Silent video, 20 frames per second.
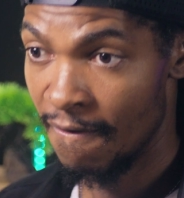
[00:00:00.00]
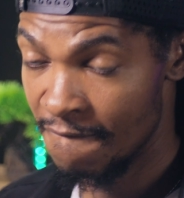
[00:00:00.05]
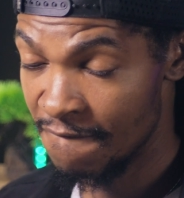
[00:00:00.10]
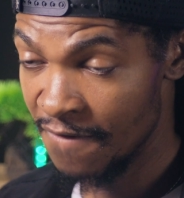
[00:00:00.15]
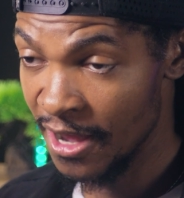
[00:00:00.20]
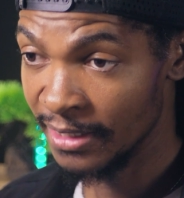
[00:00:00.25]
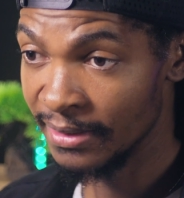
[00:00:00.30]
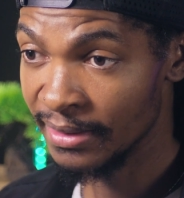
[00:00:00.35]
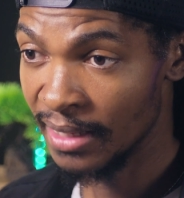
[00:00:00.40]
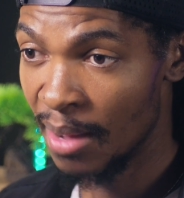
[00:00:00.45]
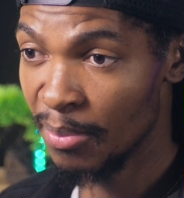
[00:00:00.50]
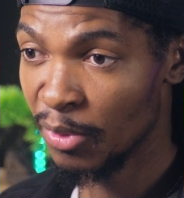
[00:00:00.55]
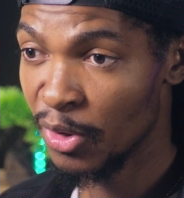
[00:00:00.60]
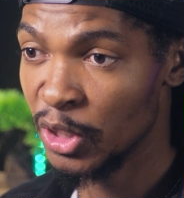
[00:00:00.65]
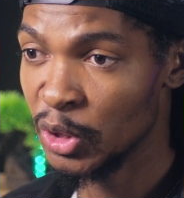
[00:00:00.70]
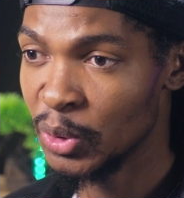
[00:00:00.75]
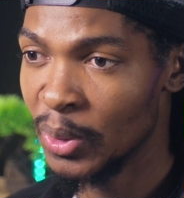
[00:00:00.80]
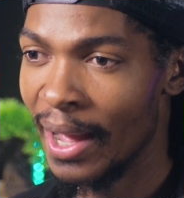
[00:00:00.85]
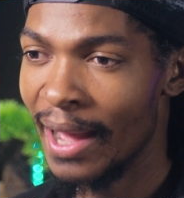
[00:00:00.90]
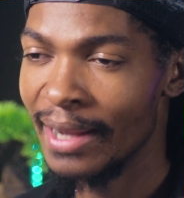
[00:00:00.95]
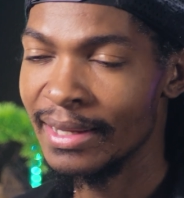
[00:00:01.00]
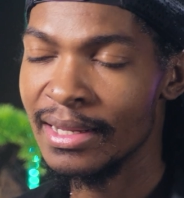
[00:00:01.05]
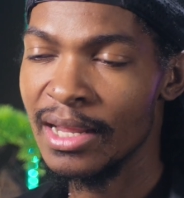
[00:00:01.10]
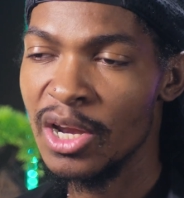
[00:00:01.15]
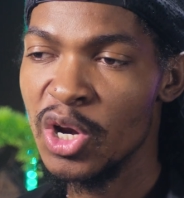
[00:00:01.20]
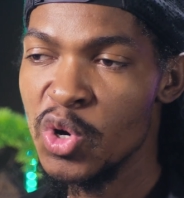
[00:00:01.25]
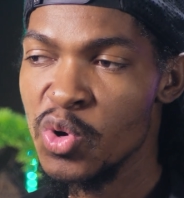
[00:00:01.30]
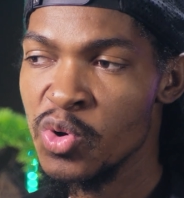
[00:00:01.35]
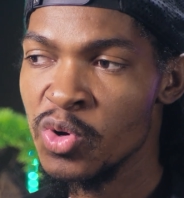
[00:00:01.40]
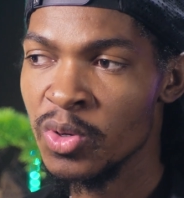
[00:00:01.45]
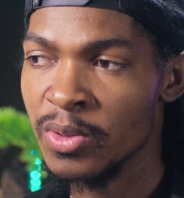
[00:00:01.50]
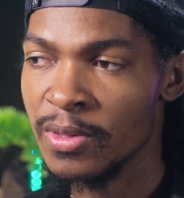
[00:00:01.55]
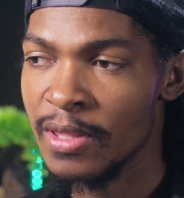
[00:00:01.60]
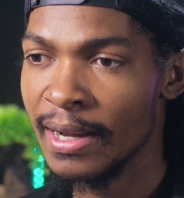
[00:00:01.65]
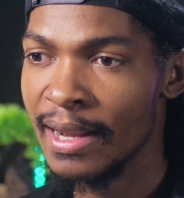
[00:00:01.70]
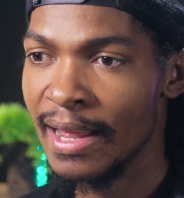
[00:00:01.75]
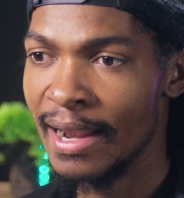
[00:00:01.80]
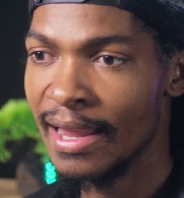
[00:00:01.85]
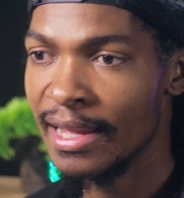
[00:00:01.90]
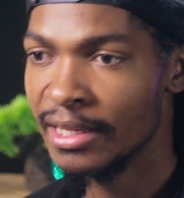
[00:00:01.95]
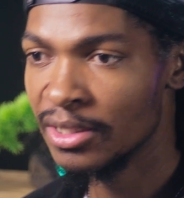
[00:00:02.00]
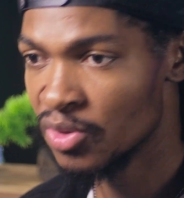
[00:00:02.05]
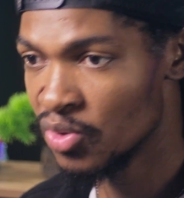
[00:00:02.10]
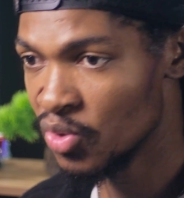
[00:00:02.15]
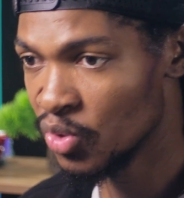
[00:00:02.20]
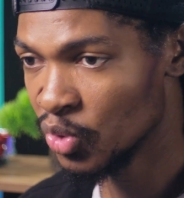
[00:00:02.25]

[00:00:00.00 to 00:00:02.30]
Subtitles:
First, I'm going to add a look that I like to